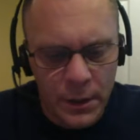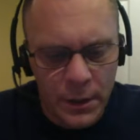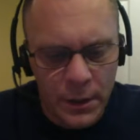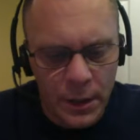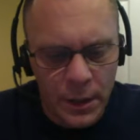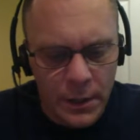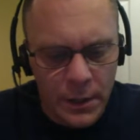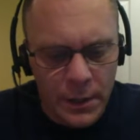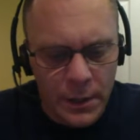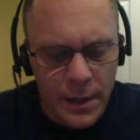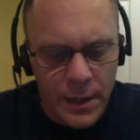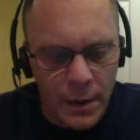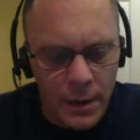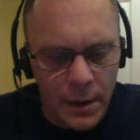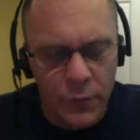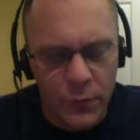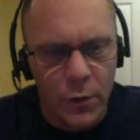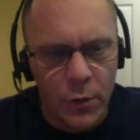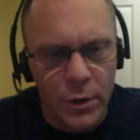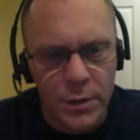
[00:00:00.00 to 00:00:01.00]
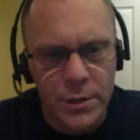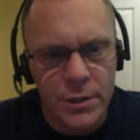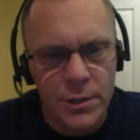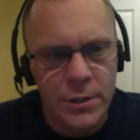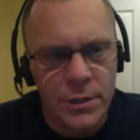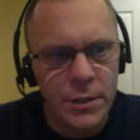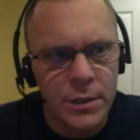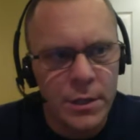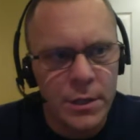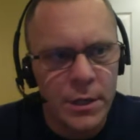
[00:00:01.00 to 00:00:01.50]
in the Air
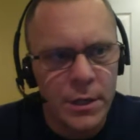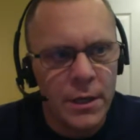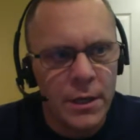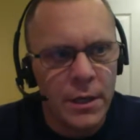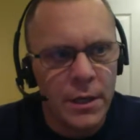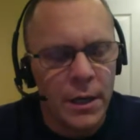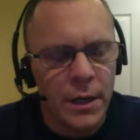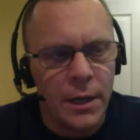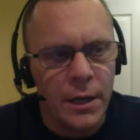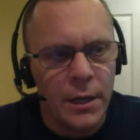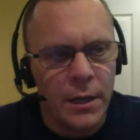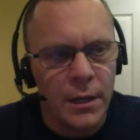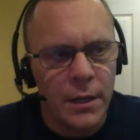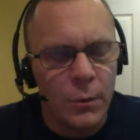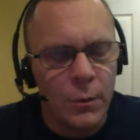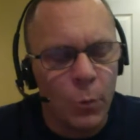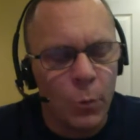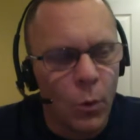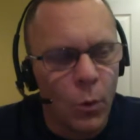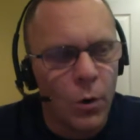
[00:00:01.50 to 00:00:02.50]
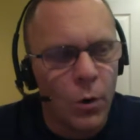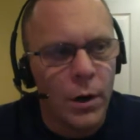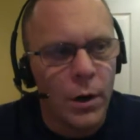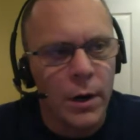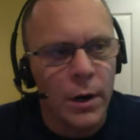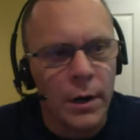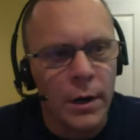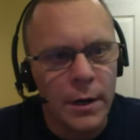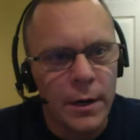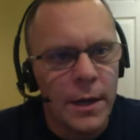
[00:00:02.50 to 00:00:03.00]
Force in the
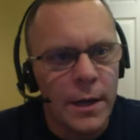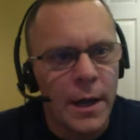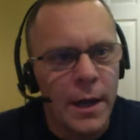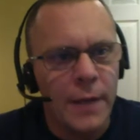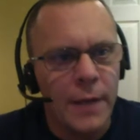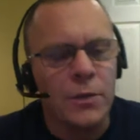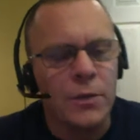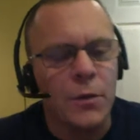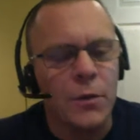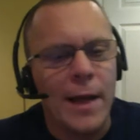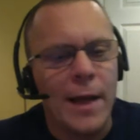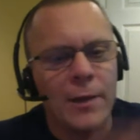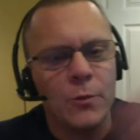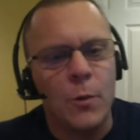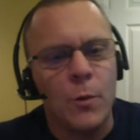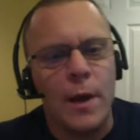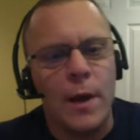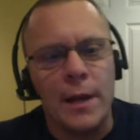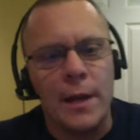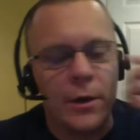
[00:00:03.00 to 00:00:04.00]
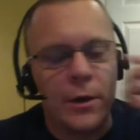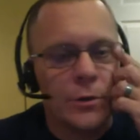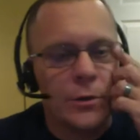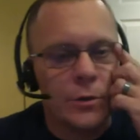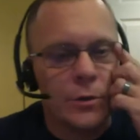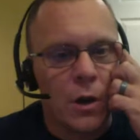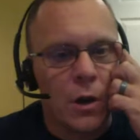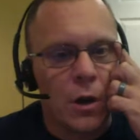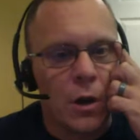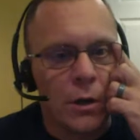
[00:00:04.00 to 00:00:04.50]
war, and so that's why he goes
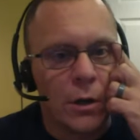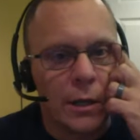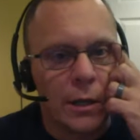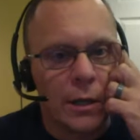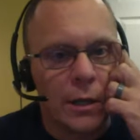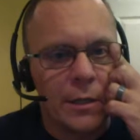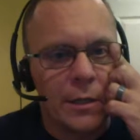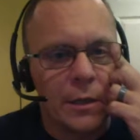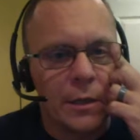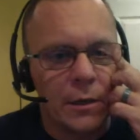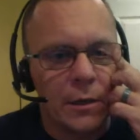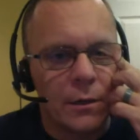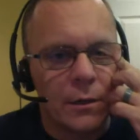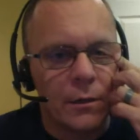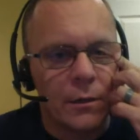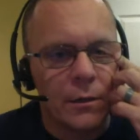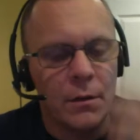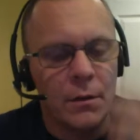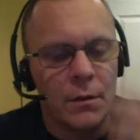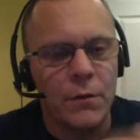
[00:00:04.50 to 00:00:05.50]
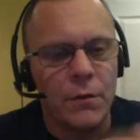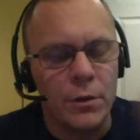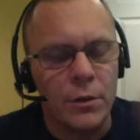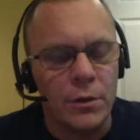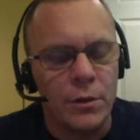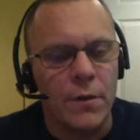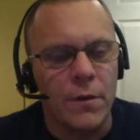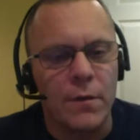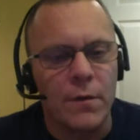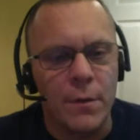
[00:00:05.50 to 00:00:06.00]
to Arlington the first
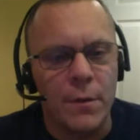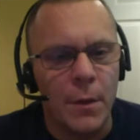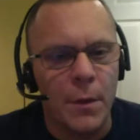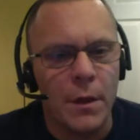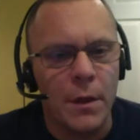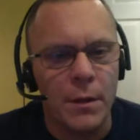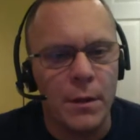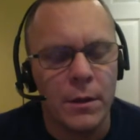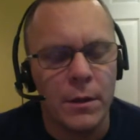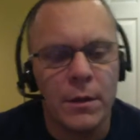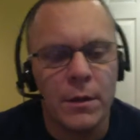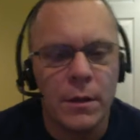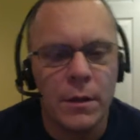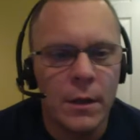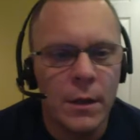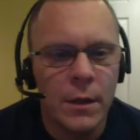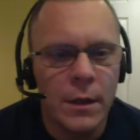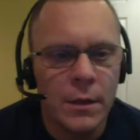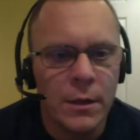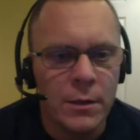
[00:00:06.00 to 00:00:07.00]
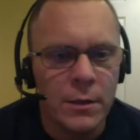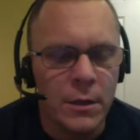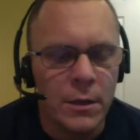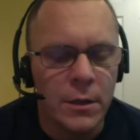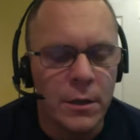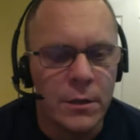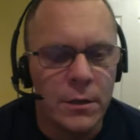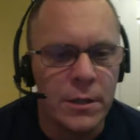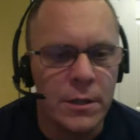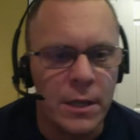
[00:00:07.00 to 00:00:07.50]
of every month
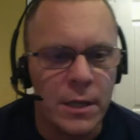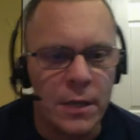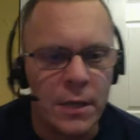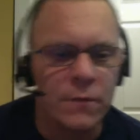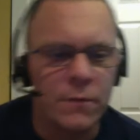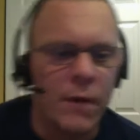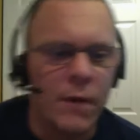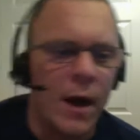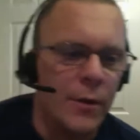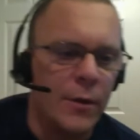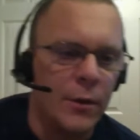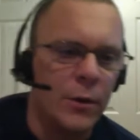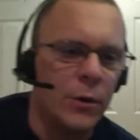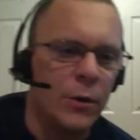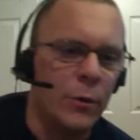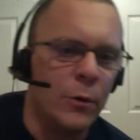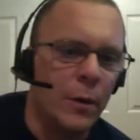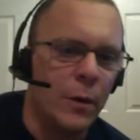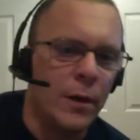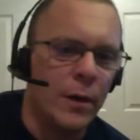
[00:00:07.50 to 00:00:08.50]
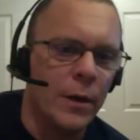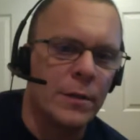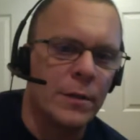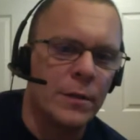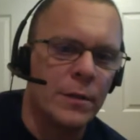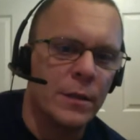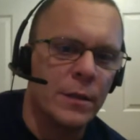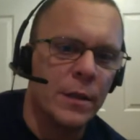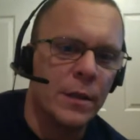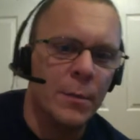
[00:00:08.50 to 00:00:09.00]
to see his father, who
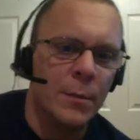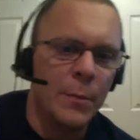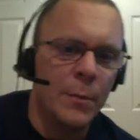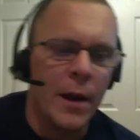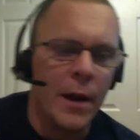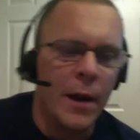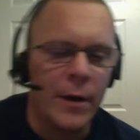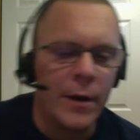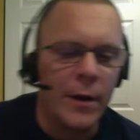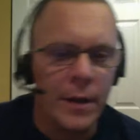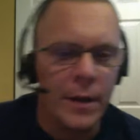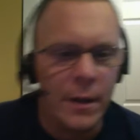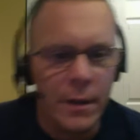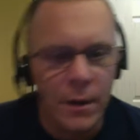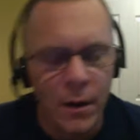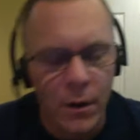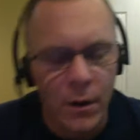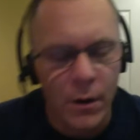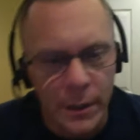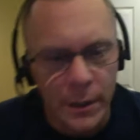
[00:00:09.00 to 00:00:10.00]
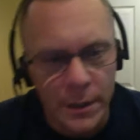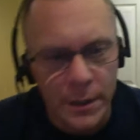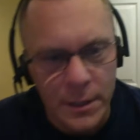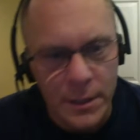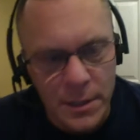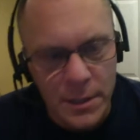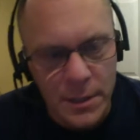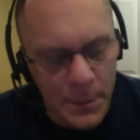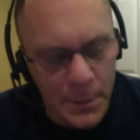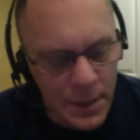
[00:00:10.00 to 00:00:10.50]
was buried in Arlington
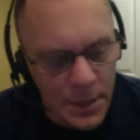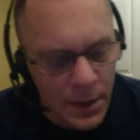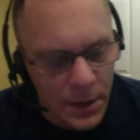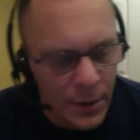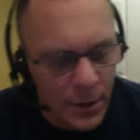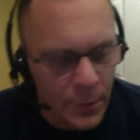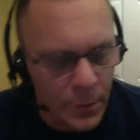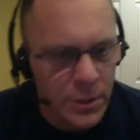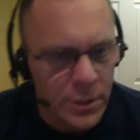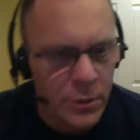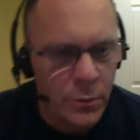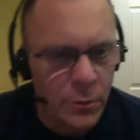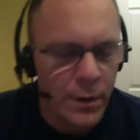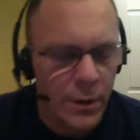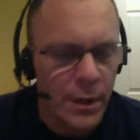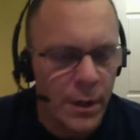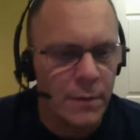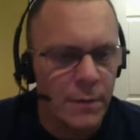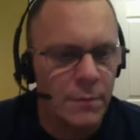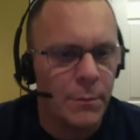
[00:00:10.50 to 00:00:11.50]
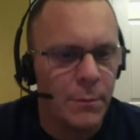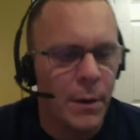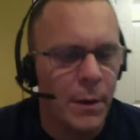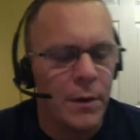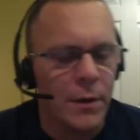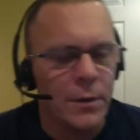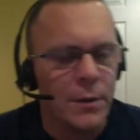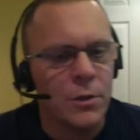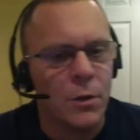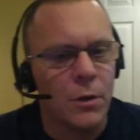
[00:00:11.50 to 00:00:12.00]
Cemetery, which is where they bury
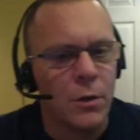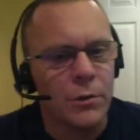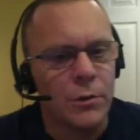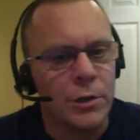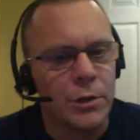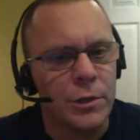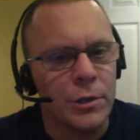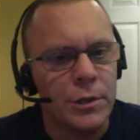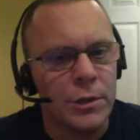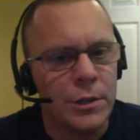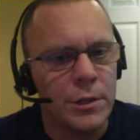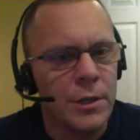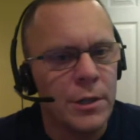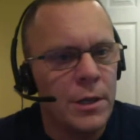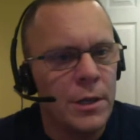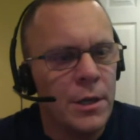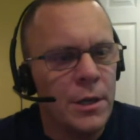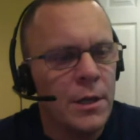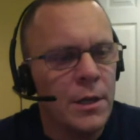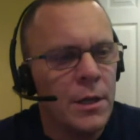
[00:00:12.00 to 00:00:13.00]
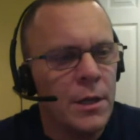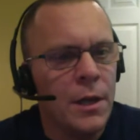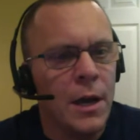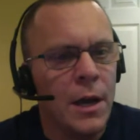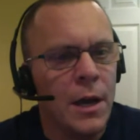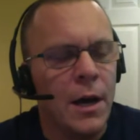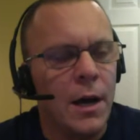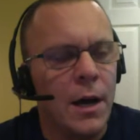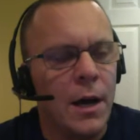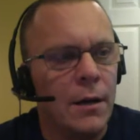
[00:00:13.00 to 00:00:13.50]
the soldiers.
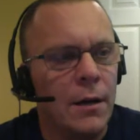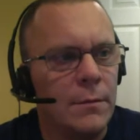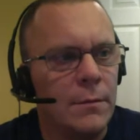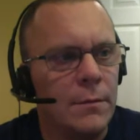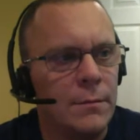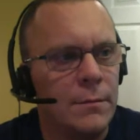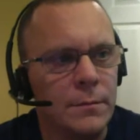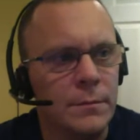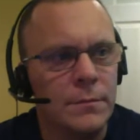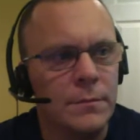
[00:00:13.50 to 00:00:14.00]
Um,